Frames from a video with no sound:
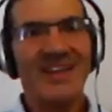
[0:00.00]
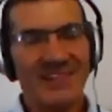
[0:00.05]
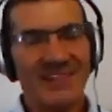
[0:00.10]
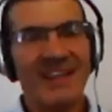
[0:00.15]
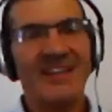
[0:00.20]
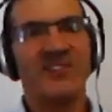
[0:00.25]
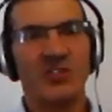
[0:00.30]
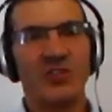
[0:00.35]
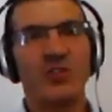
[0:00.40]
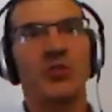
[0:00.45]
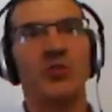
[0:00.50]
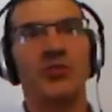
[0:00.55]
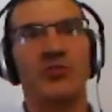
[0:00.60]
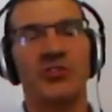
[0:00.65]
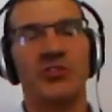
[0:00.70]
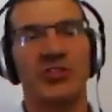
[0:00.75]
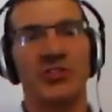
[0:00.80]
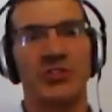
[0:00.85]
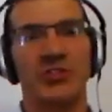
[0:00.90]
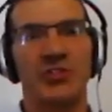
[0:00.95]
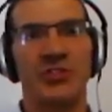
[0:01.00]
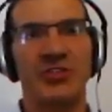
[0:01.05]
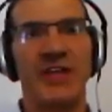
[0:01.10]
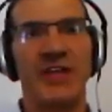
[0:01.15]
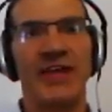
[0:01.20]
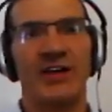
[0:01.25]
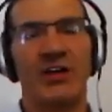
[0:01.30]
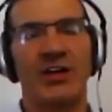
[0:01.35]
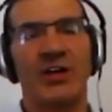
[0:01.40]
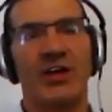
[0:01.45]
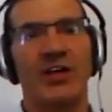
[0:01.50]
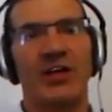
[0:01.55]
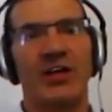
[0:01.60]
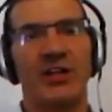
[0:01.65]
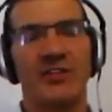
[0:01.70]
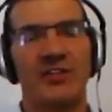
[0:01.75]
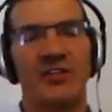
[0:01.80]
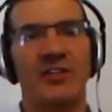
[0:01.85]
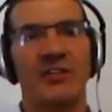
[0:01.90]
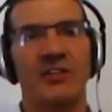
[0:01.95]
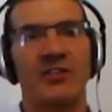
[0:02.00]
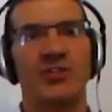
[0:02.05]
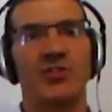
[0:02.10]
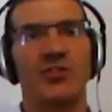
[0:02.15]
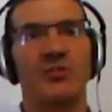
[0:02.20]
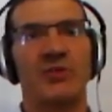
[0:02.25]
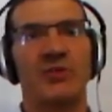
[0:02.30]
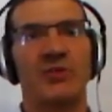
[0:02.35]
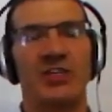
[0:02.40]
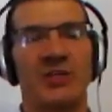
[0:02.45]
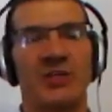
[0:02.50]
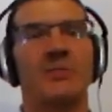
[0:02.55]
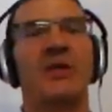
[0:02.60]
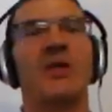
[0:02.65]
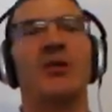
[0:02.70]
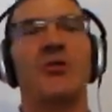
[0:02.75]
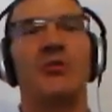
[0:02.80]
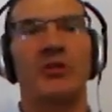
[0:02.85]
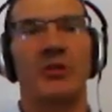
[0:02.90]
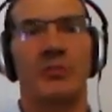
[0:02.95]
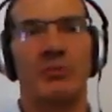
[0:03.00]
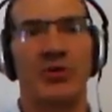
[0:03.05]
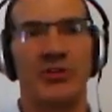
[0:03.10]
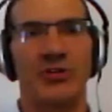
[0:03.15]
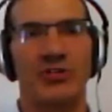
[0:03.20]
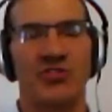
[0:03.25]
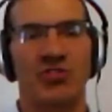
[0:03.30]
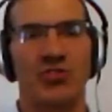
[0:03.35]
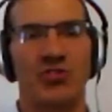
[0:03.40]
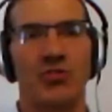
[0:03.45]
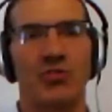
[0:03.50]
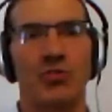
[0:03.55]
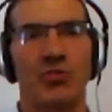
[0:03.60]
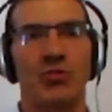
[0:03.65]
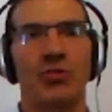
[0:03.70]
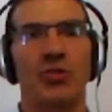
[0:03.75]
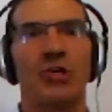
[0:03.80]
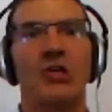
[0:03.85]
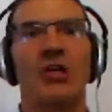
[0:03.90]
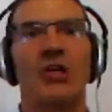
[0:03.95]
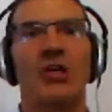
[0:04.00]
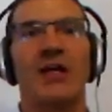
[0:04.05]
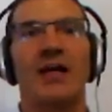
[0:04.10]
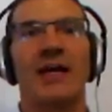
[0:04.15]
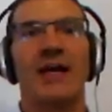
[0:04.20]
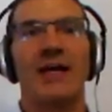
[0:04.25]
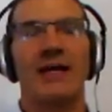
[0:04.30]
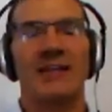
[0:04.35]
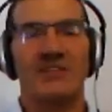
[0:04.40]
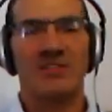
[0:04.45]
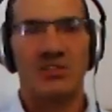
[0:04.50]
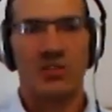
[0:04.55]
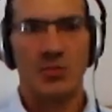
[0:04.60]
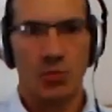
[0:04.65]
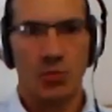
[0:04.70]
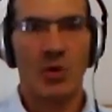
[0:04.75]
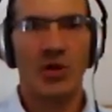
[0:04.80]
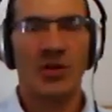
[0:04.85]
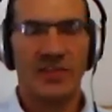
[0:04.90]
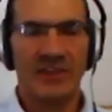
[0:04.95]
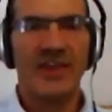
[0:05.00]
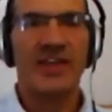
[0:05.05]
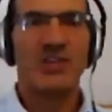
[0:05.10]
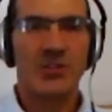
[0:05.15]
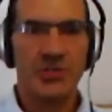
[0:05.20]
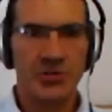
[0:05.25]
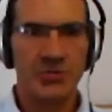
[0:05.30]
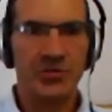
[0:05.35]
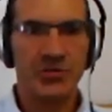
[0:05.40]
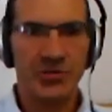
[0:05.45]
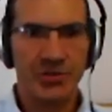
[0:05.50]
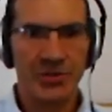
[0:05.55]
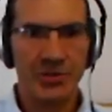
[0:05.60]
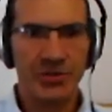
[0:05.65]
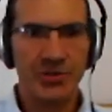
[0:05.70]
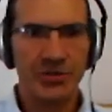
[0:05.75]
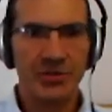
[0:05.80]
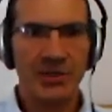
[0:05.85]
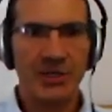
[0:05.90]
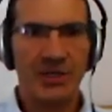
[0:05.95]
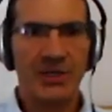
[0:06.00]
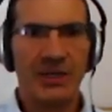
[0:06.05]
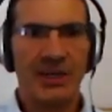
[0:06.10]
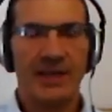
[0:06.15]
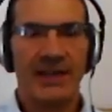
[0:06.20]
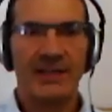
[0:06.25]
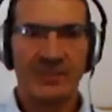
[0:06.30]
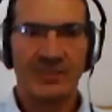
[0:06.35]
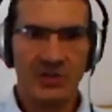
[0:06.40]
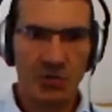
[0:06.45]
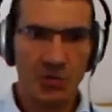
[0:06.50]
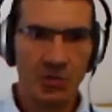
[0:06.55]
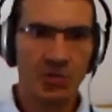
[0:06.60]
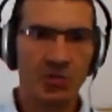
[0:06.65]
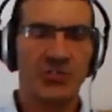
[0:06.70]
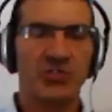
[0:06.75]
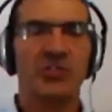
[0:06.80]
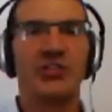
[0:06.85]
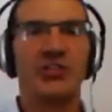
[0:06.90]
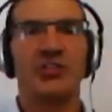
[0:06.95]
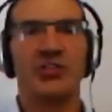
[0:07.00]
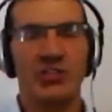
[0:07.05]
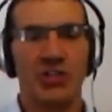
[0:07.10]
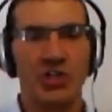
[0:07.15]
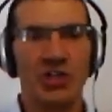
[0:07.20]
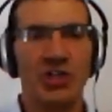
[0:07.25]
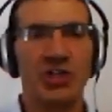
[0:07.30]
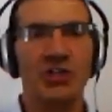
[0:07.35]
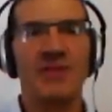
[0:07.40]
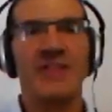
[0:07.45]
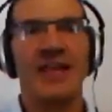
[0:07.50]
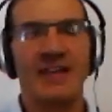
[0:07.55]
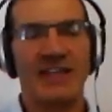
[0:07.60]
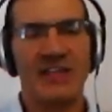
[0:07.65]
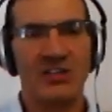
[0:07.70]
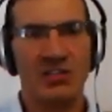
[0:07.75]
that schools can do that. I don't think it should be compelled upon a school as to what they should do. Schools can determine that